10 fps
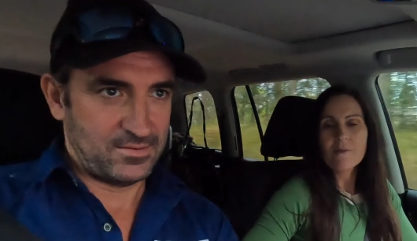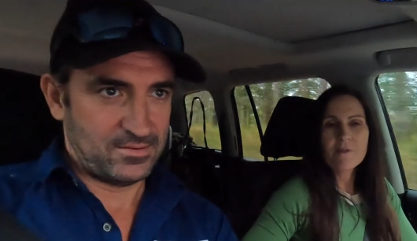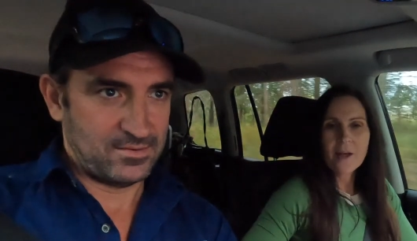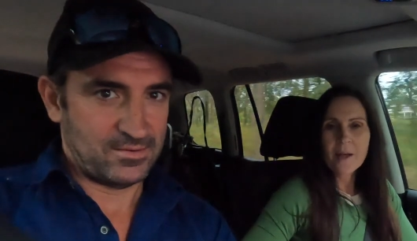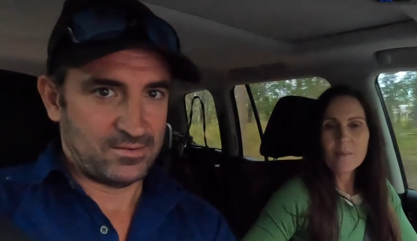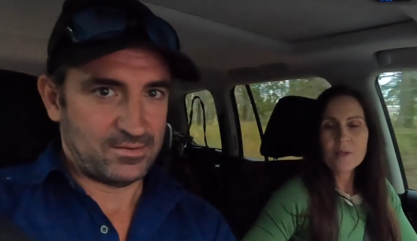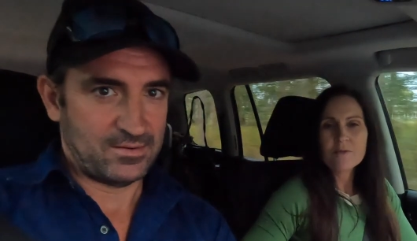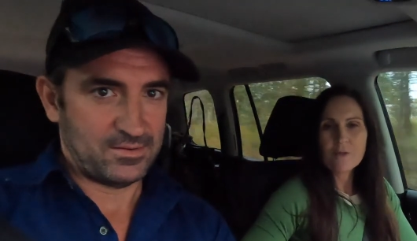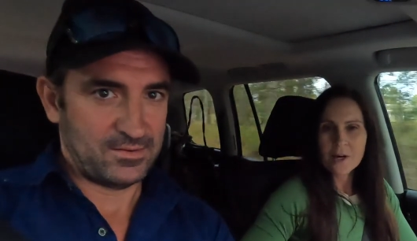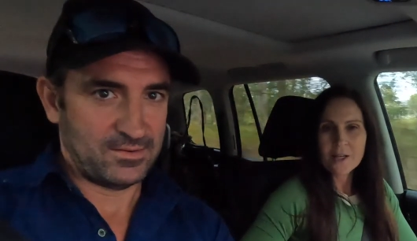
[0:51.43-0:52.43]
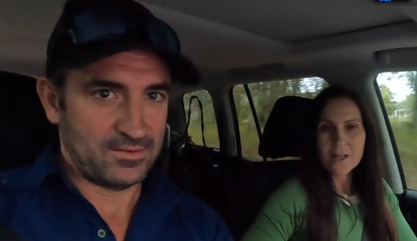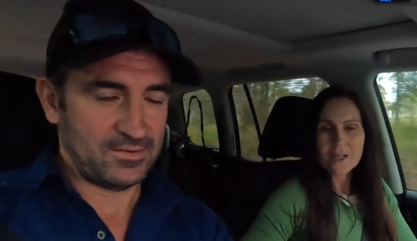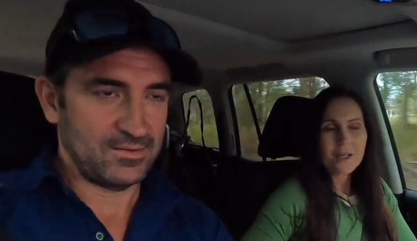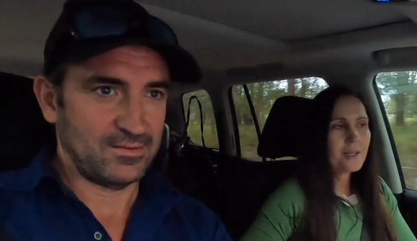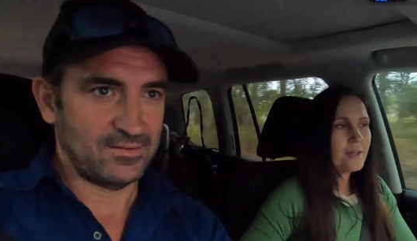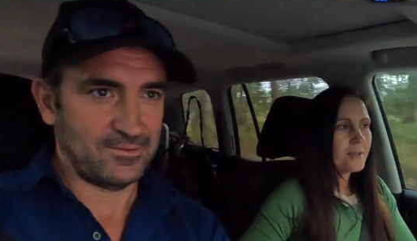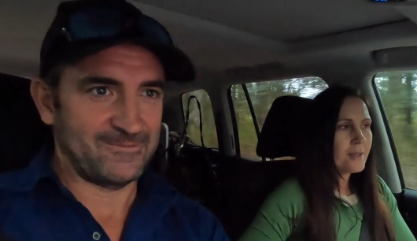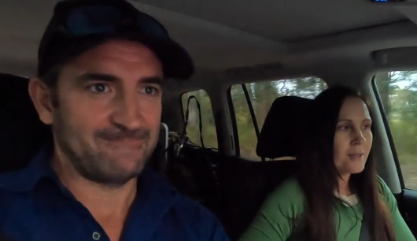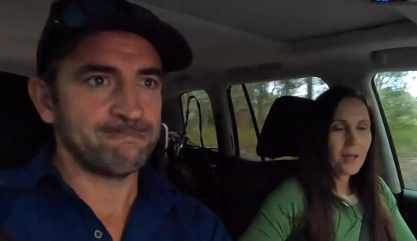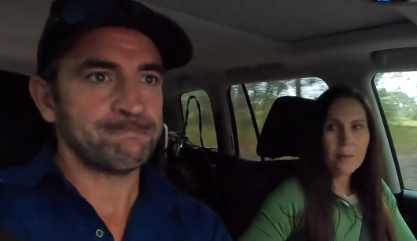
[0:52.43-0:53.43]
Speaker 1: a family-friendly
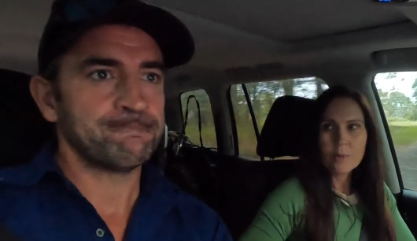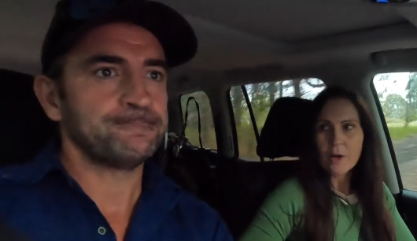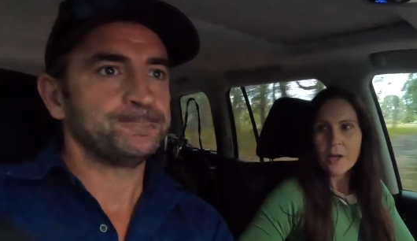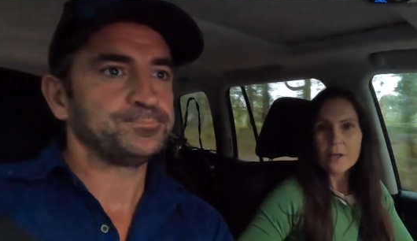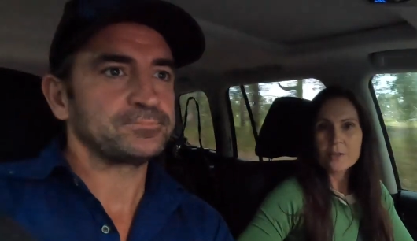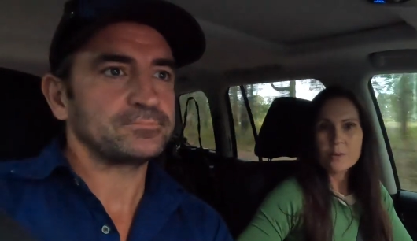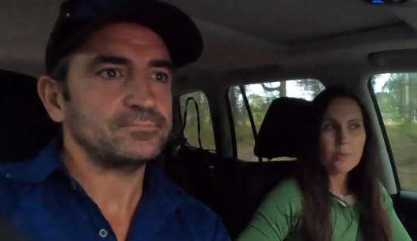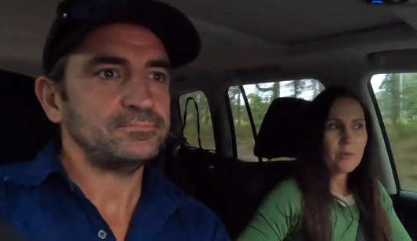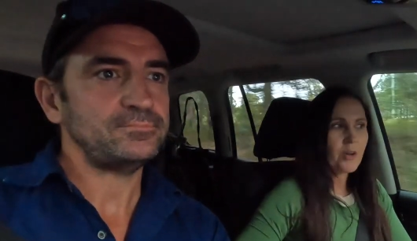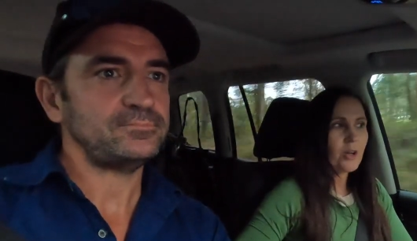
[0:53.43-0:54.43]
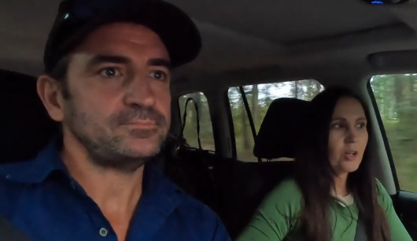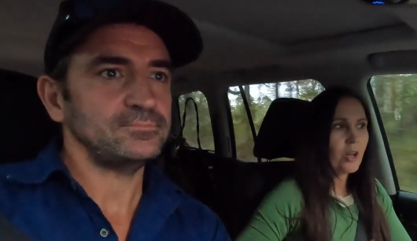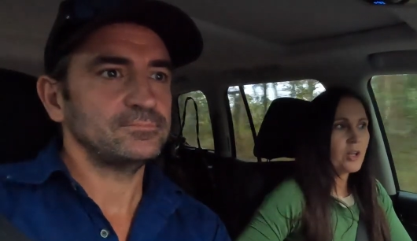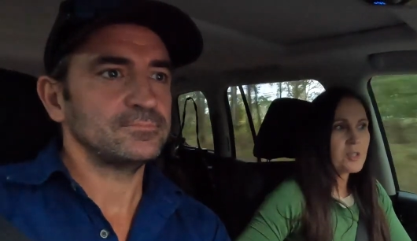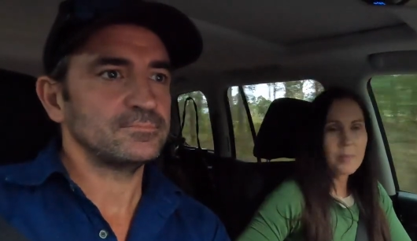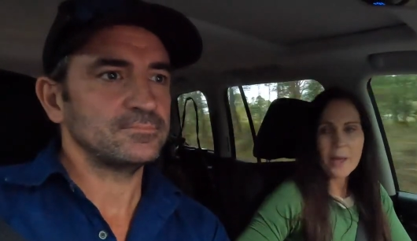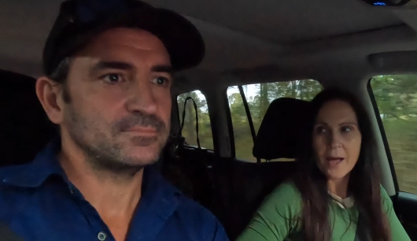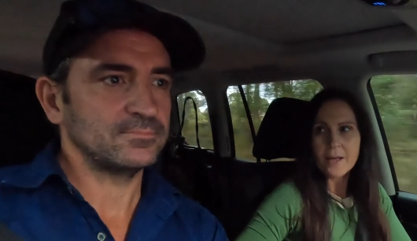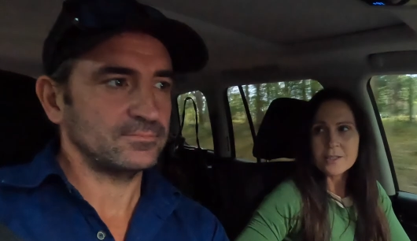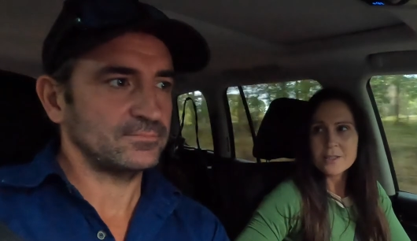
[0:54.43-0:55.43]
campground that we've heard lots
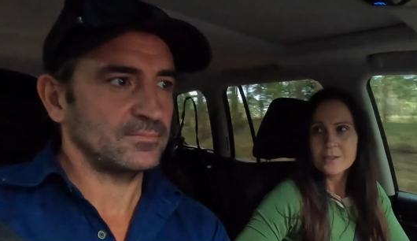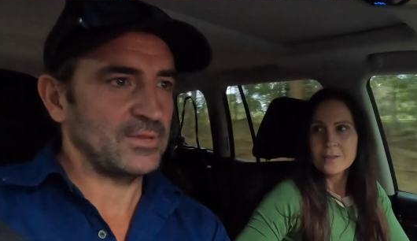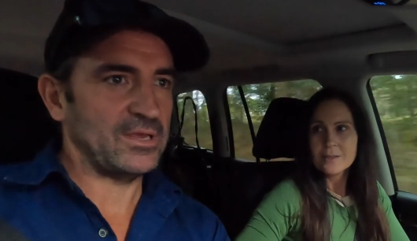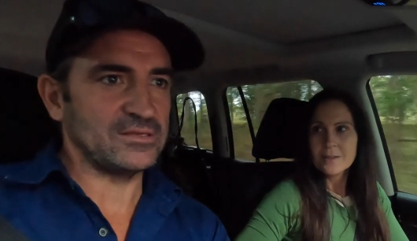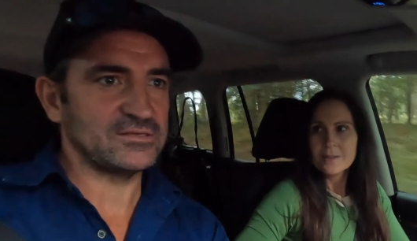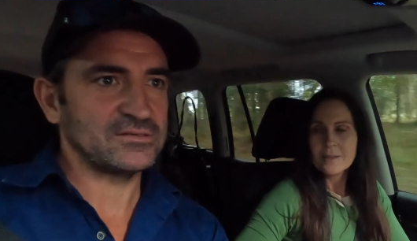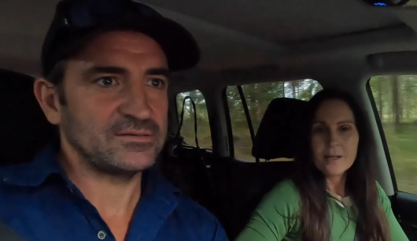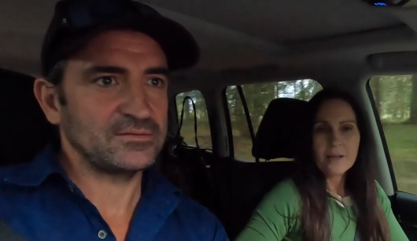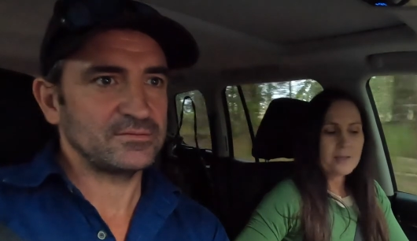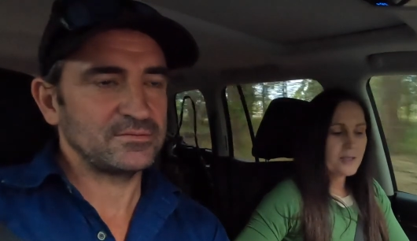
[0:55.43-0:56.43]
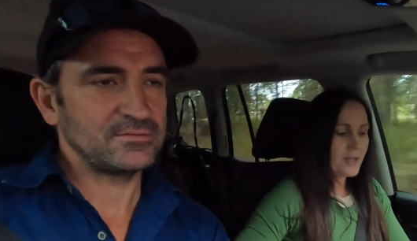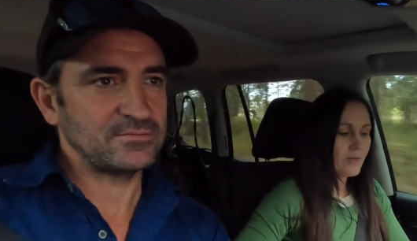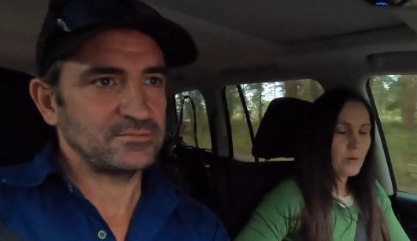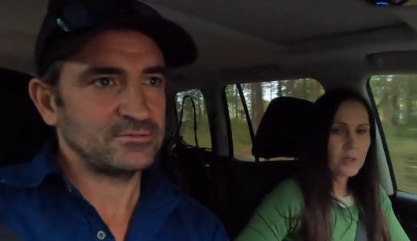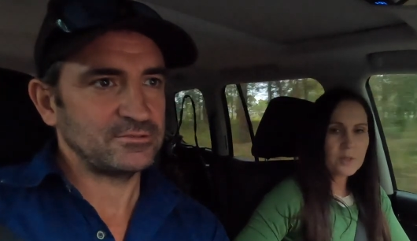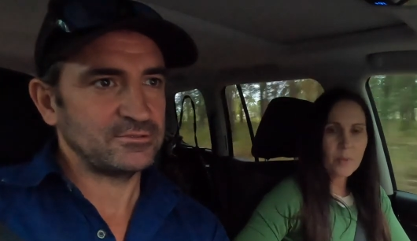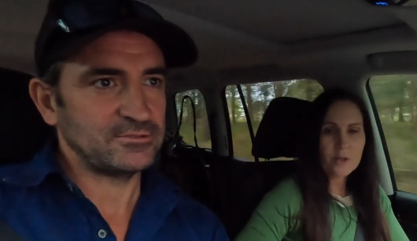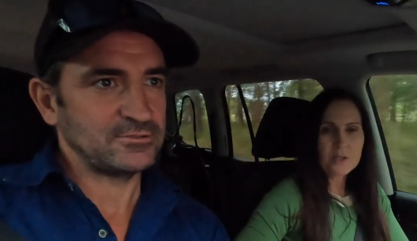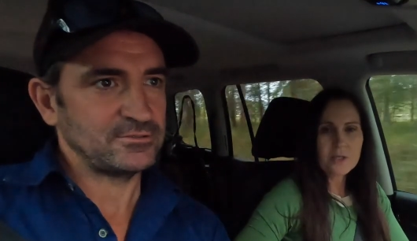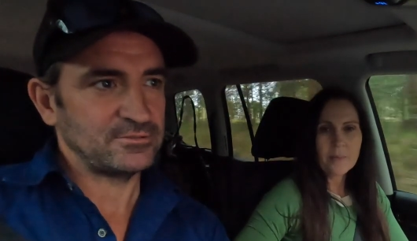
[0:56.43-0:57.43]
about. Yes. And I see everyone's
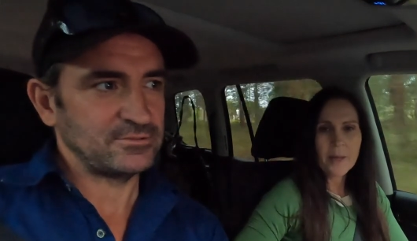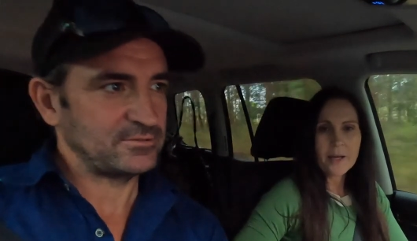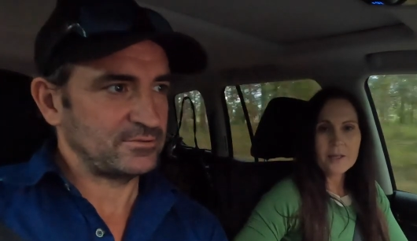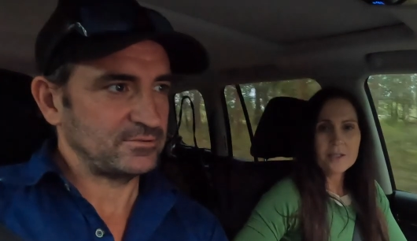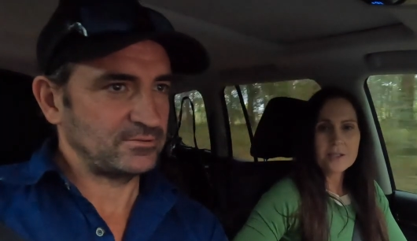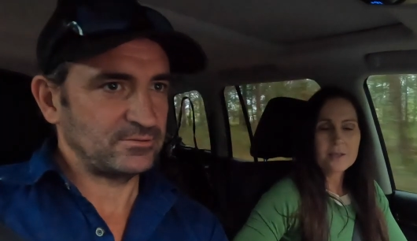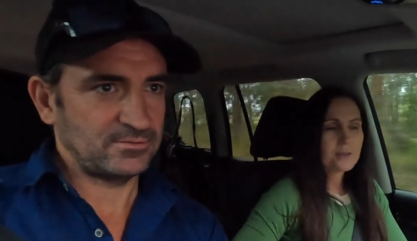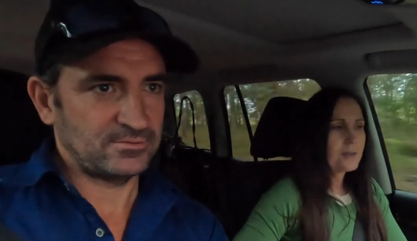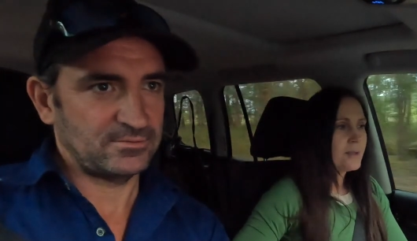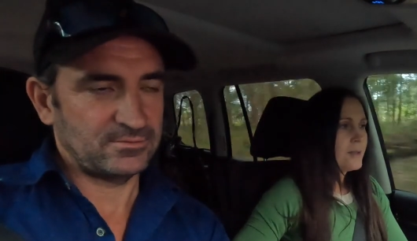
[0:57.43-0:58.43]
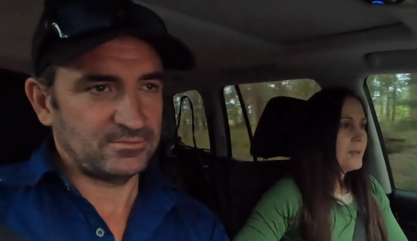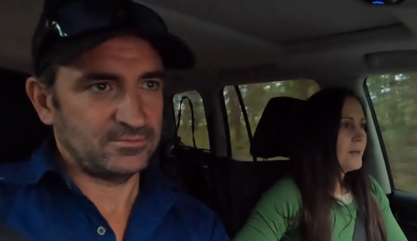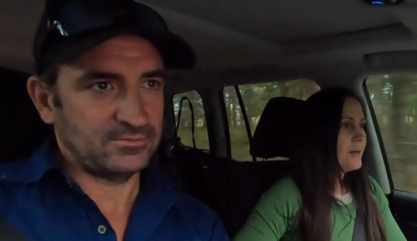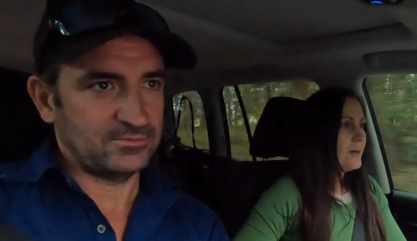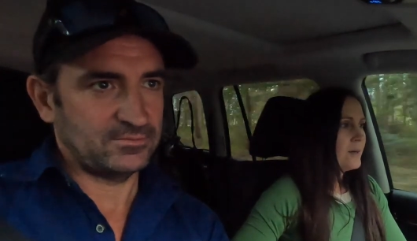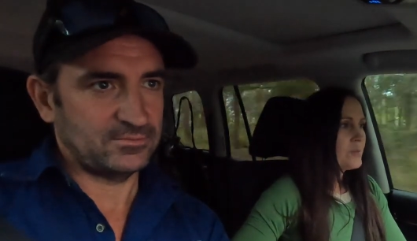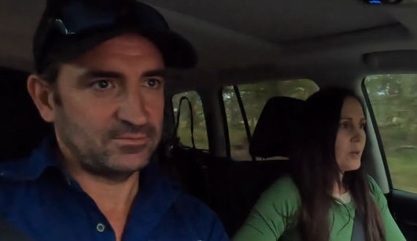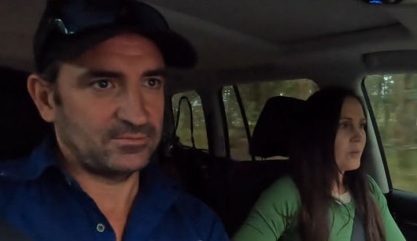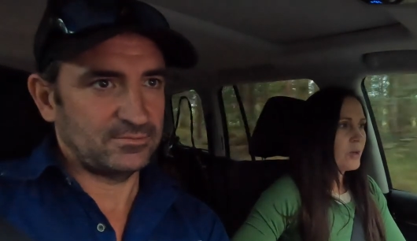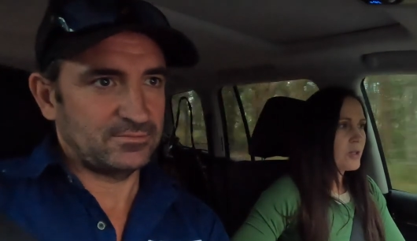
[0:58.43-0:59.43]
posted about it. Um, so
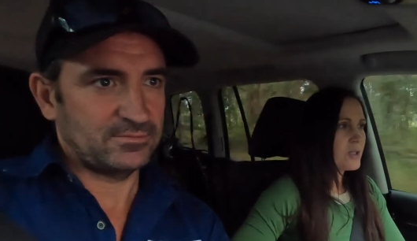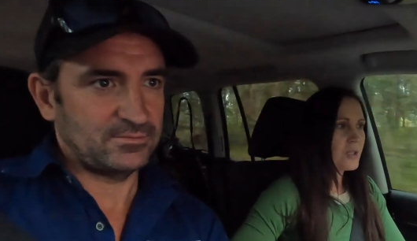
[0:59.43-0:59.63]
I'm really